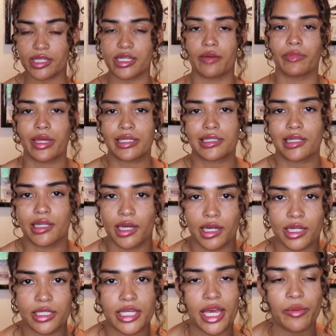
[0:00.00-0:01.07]
because I'm like sitting
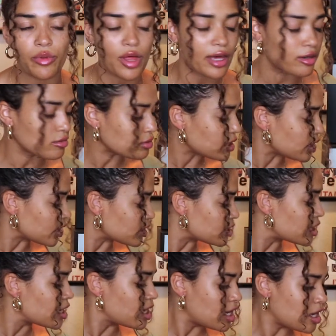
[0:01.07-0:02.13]
at a table. I don't
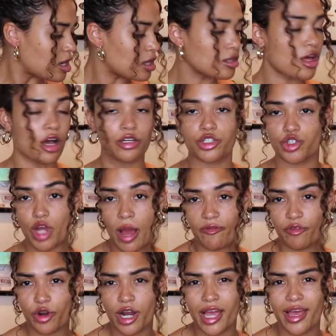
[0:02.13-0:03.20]
need a long
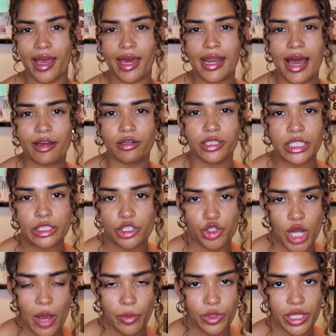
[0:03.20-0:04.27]
strap for it. And I don't think the
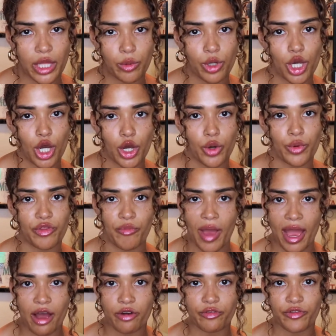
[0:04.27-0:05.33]
strap would like would go with
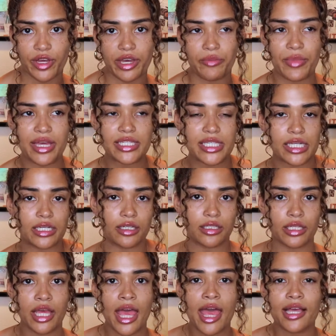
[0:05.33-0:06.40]
my outfit. It makes it,
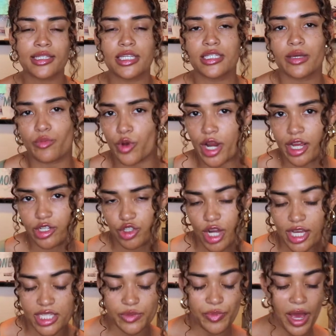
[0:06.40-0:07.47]
since I'm wearing a
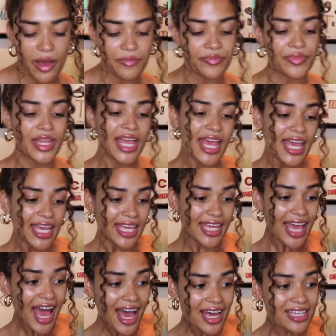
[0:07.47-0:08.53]
dress. But
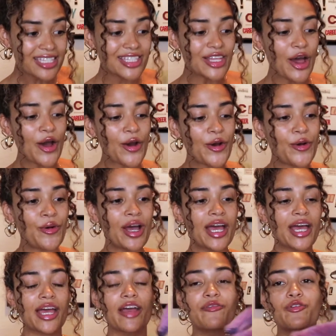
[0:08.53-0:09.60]
yeah, so
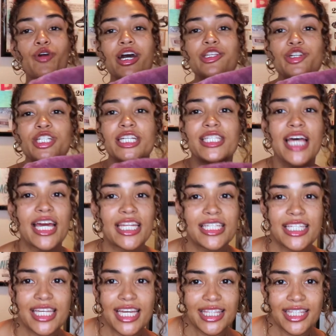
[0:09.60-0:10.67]
if you guys are deciding
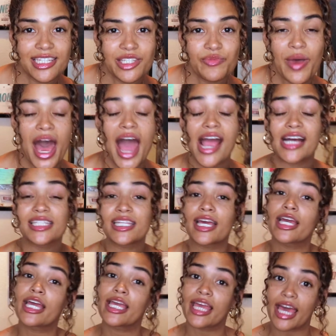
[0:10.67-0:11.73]
to get this bag, I
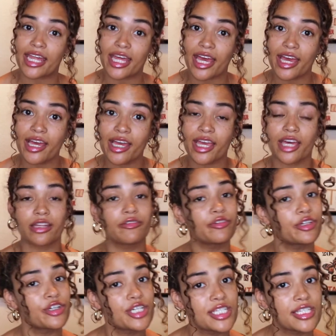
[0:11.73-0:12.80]
say get it. Get it for
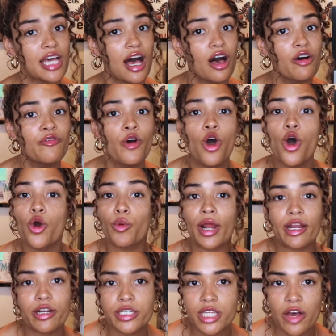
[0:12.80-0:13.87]
yourself.
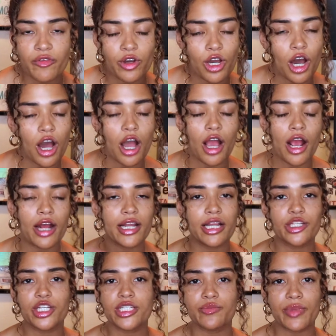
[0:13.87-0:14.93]
Write yourself a card.
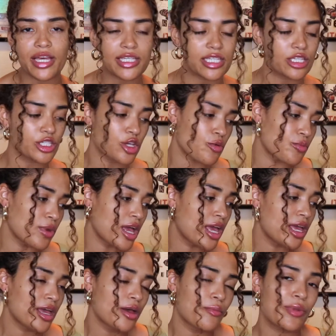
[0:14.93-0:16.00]
It just makes it so
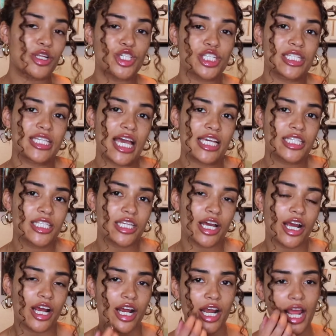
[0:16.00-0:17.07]
much
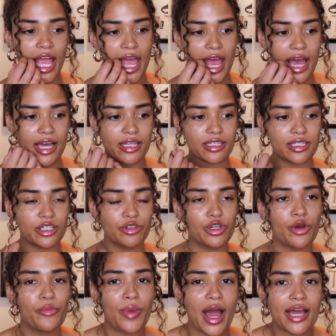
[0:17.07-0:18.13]
nicer and you
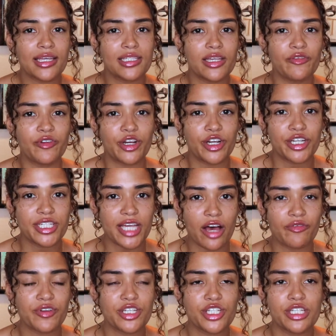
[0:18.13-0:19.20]
know buying stuff for
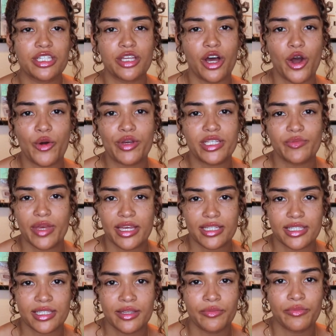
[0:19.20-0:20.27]
yourself is just always
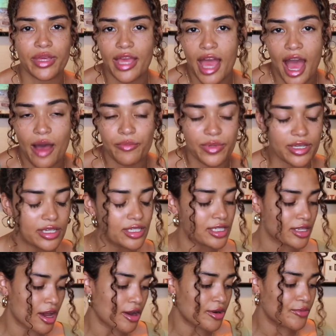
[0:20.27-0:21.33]
makes me happy
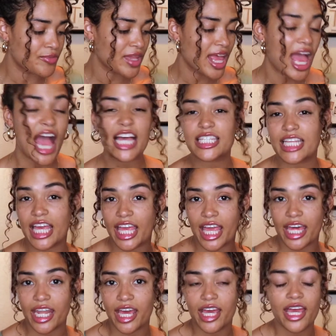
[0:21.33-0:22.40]
so I say
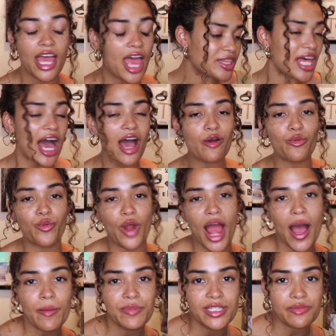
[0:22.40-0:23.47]
get it. That
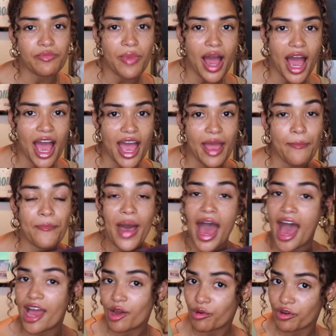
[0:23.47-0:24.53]
wraps my
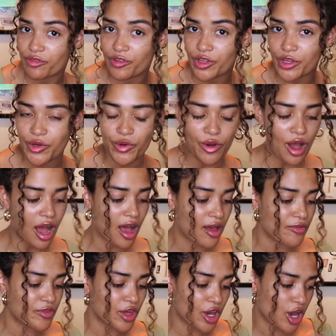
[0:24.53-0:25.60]
bag review
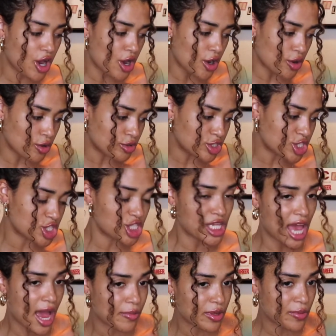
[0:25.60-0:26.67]
on the Coach
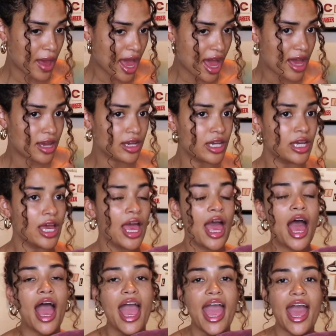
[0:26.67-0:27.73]
tabby bag
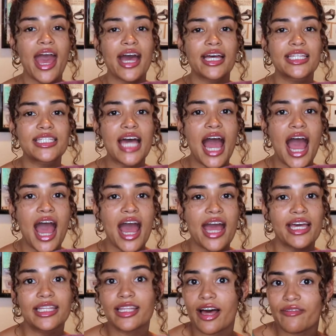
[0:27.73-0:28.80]
and
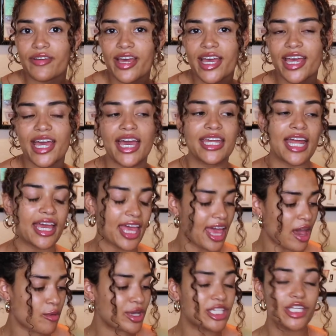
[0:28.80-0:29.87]
I love it and I
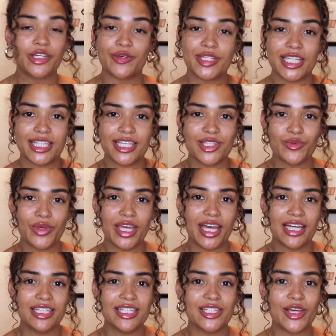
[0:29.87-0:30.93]
can't wait to use it this
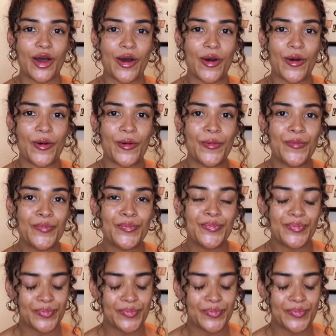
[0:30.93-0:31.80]
weekend so